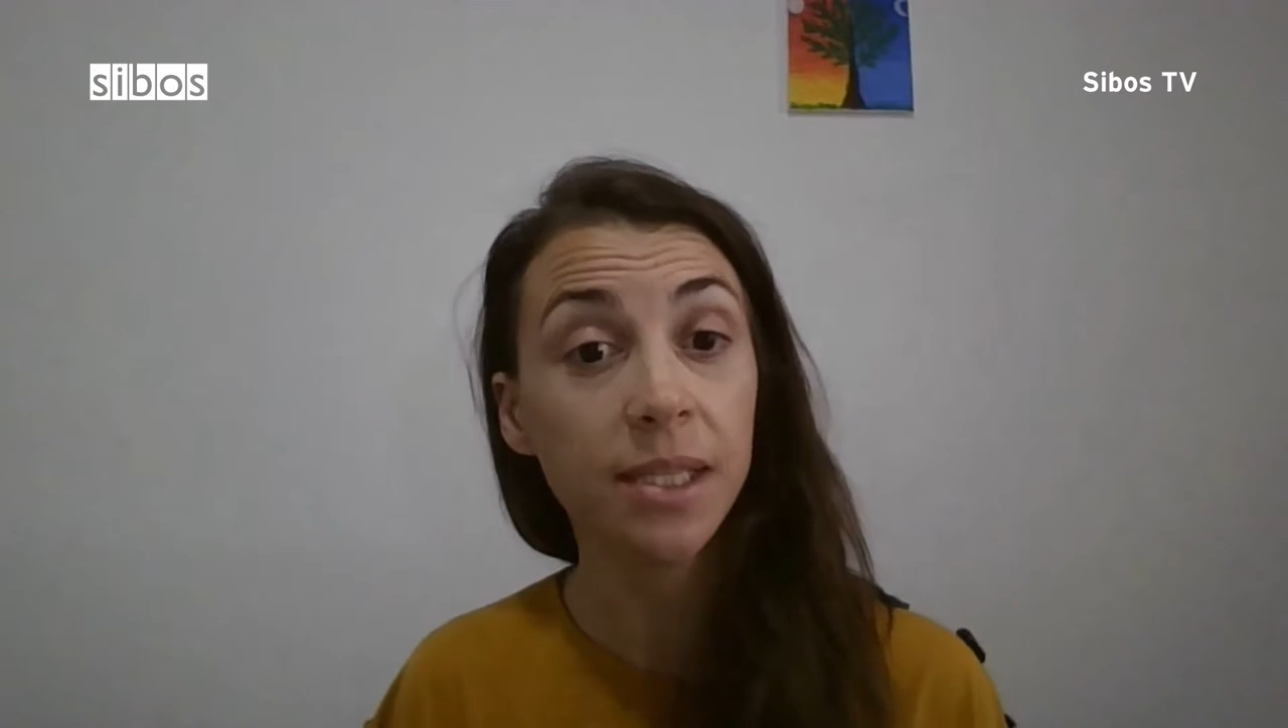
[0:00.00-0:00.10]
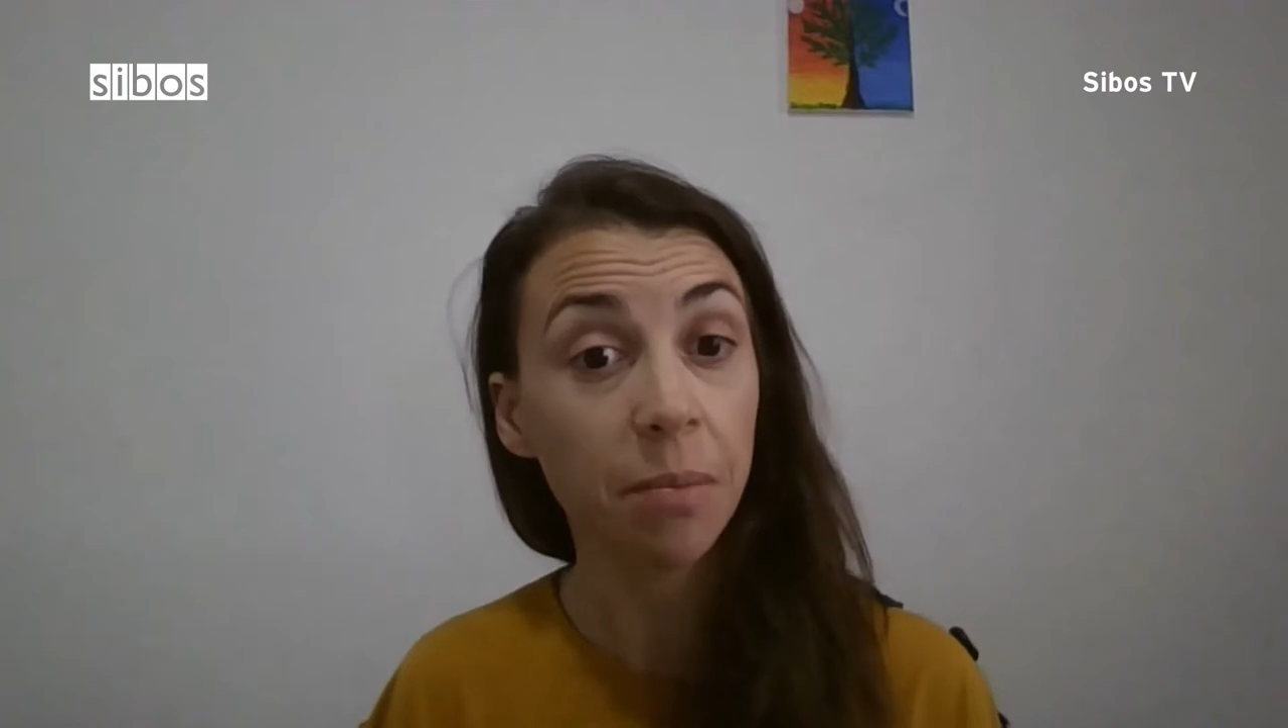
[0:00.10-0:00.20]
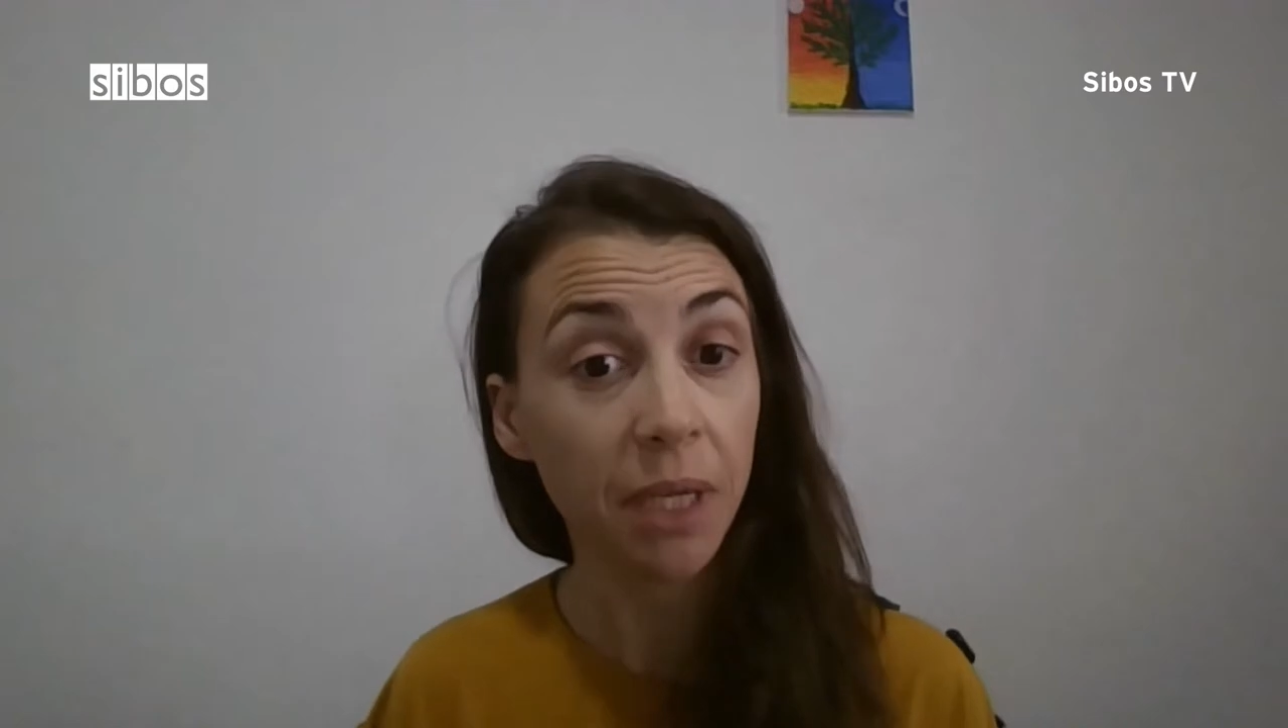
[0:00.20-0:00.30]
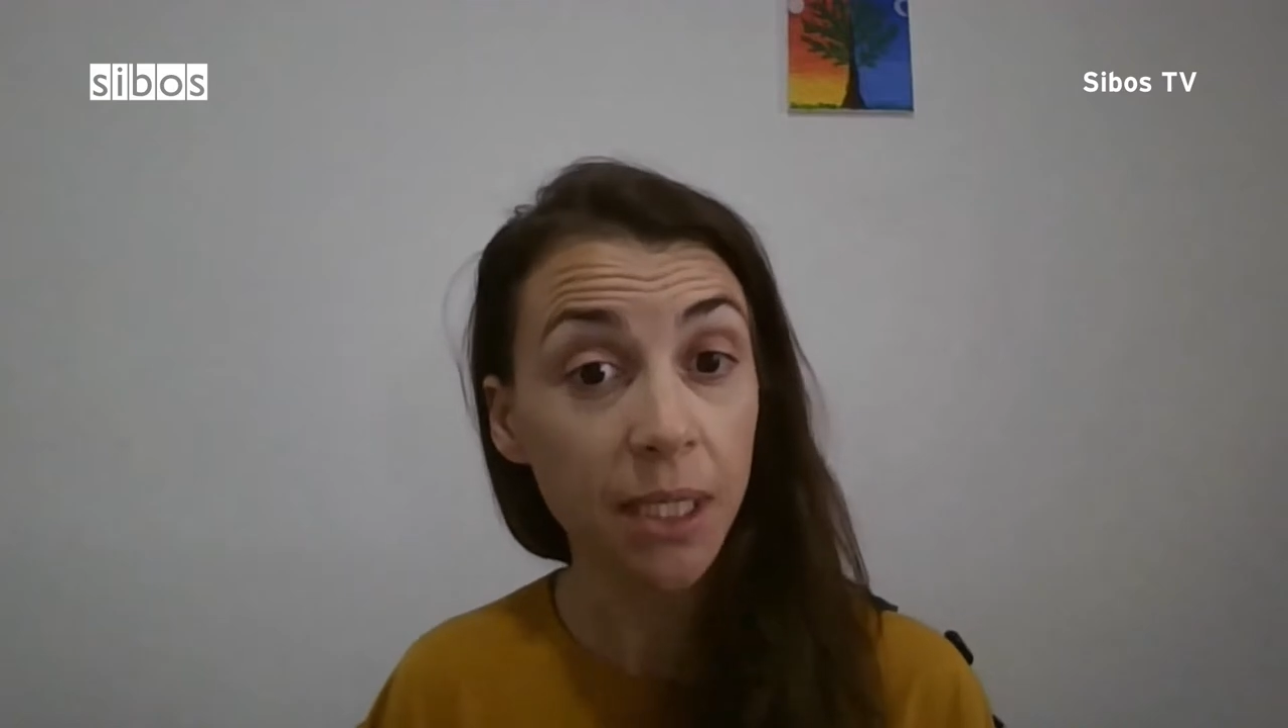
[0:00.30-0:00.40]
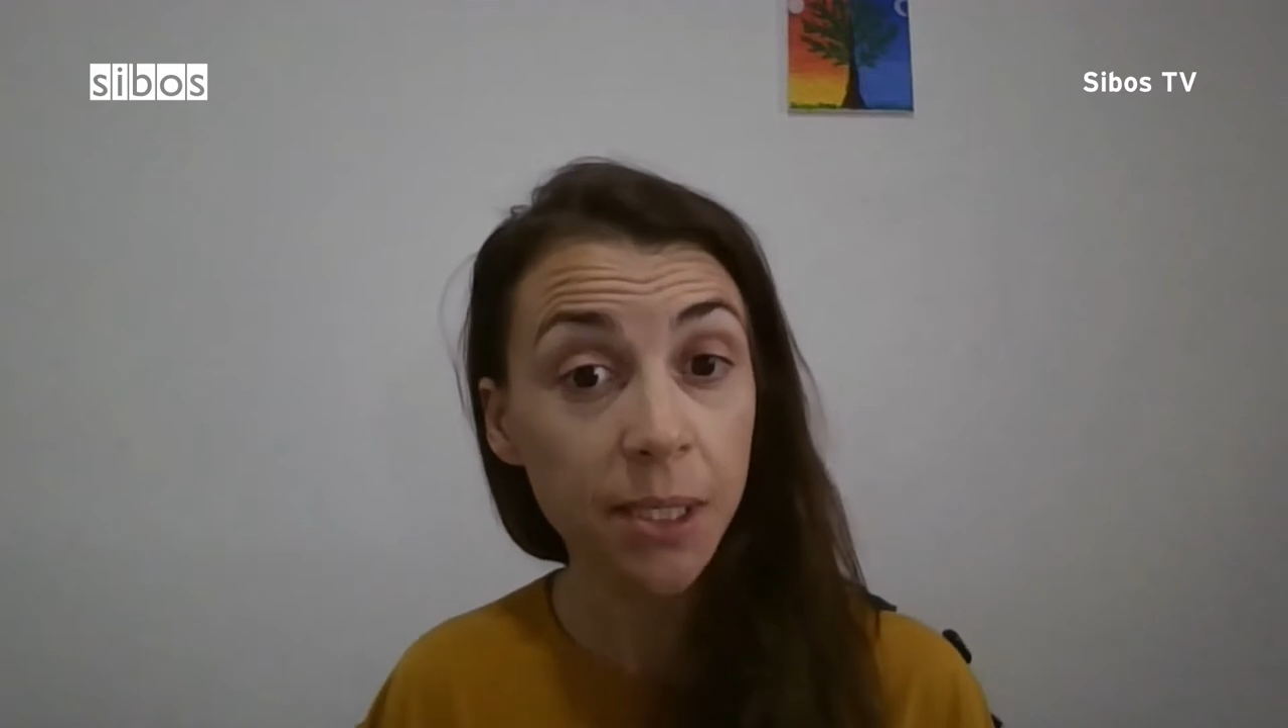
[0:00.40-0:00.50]

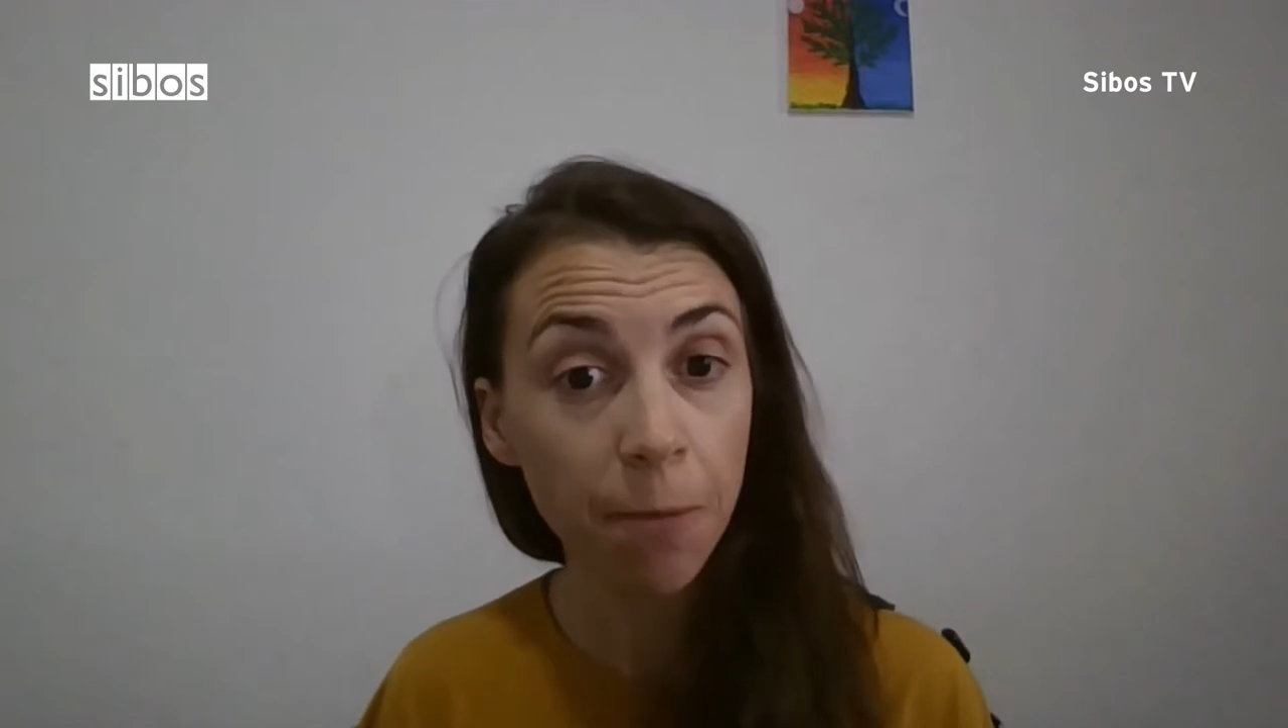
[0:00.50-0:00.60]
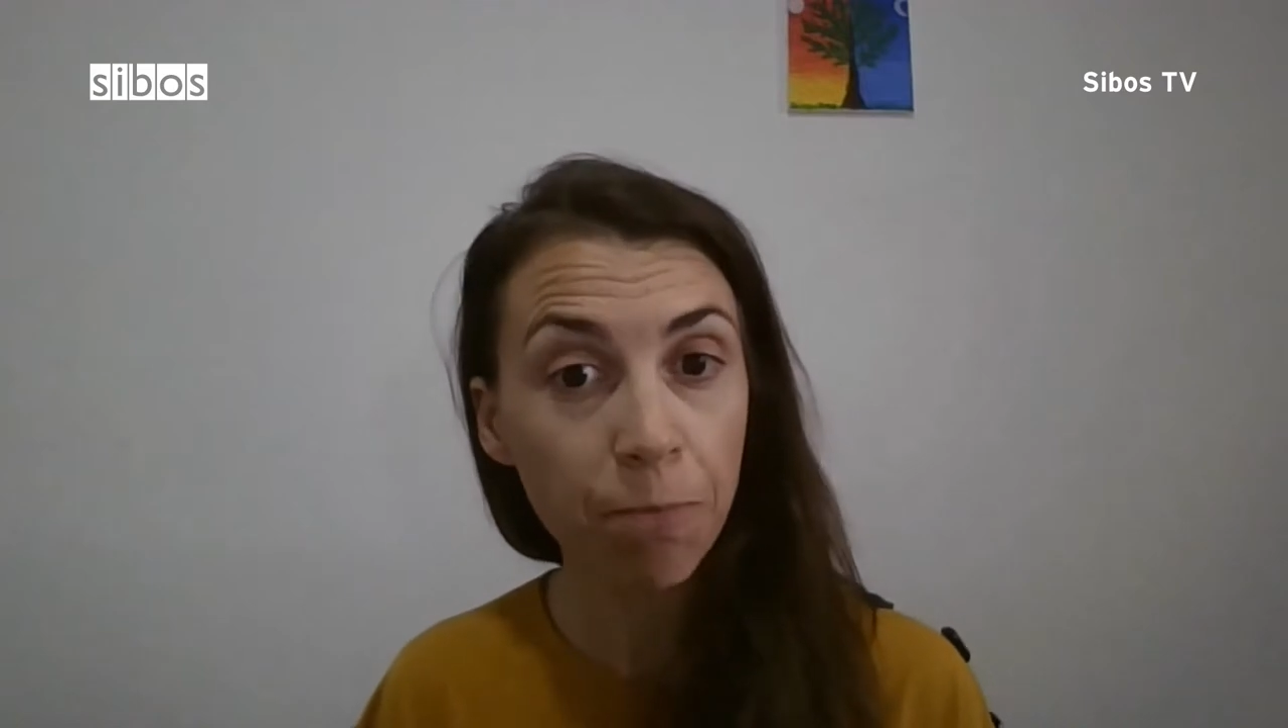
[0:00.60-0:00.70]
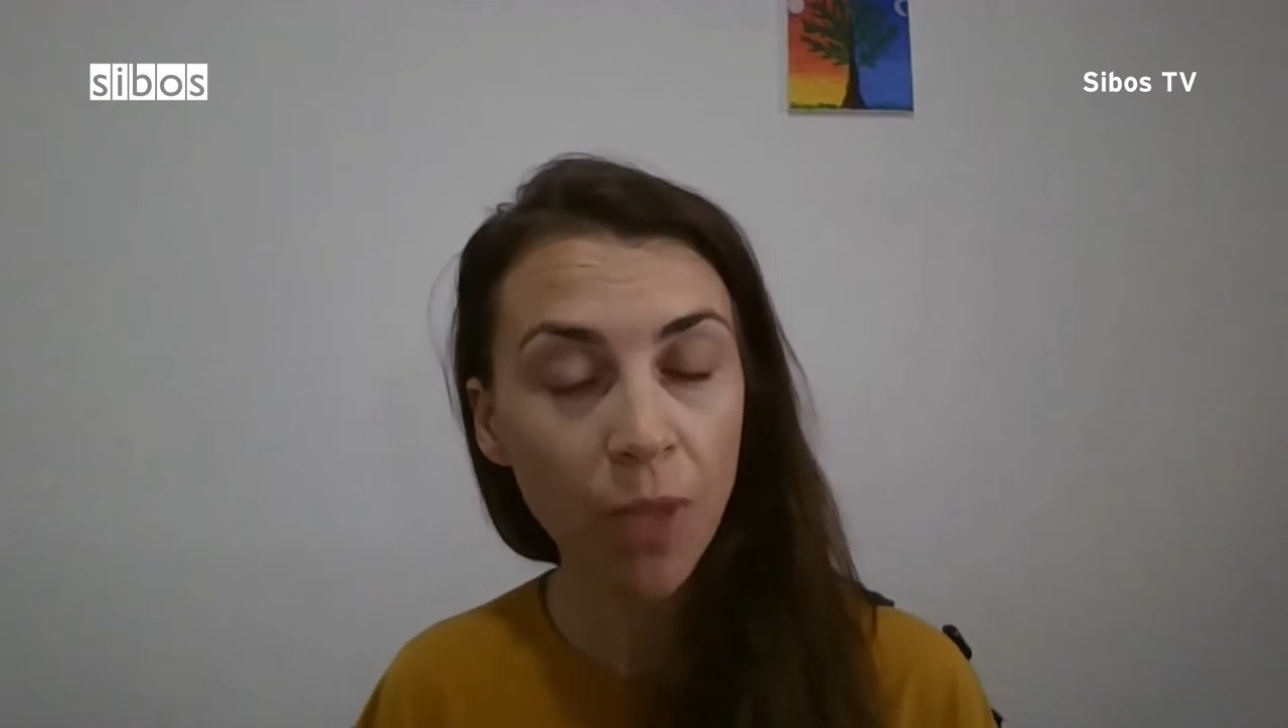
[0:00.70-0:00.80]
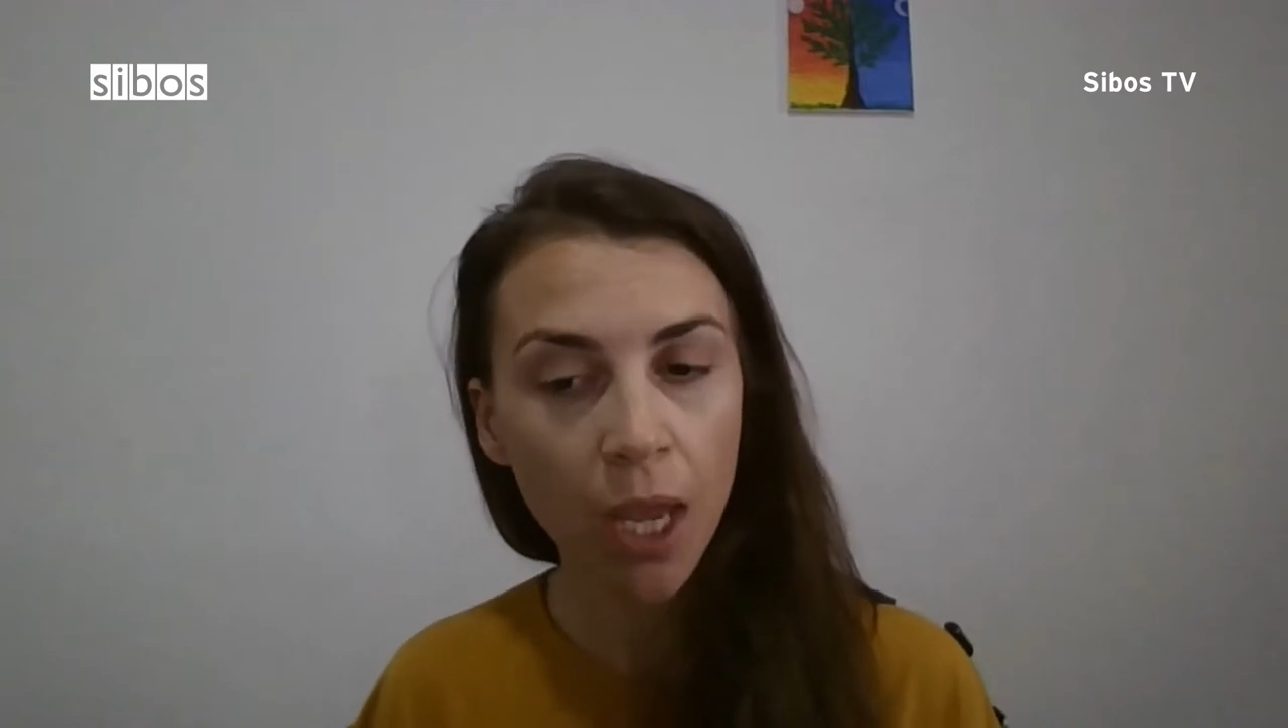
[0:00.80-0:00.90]
SMEs.